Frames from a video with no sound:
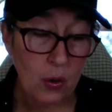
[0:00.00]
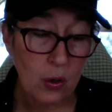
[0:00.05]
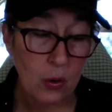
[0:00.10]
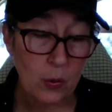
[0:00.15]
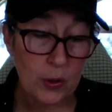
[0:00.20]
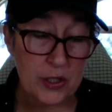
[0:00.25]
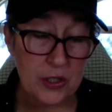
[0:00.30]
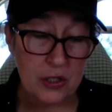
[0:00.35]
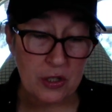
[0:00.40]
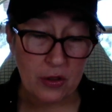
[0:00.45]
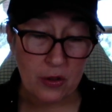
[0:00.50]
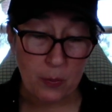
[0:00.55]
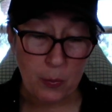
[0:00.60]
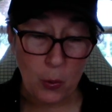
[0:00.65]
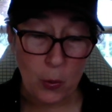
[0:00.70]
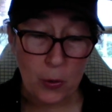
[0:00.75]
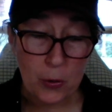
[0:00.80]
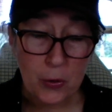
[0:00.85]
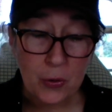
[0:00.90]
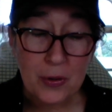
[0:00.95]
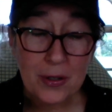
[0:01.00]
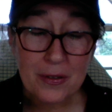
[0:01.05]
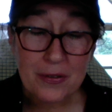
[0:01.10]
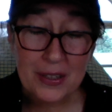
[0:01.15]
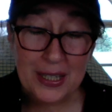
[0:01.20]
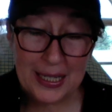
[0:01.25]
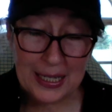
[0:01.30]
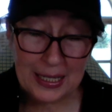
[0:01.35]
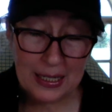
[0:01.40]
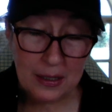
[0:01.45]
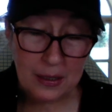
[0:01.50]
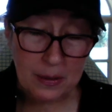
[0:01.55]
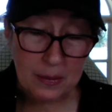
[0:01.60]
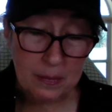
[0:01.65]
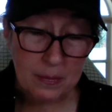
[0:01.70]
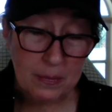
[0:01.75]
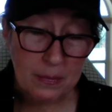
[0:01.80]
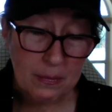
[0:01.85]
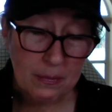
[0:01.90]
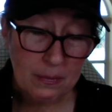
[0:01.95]
was to the border of
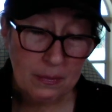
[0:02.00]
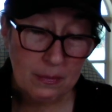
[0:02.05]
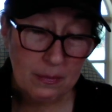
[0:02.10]
Edom,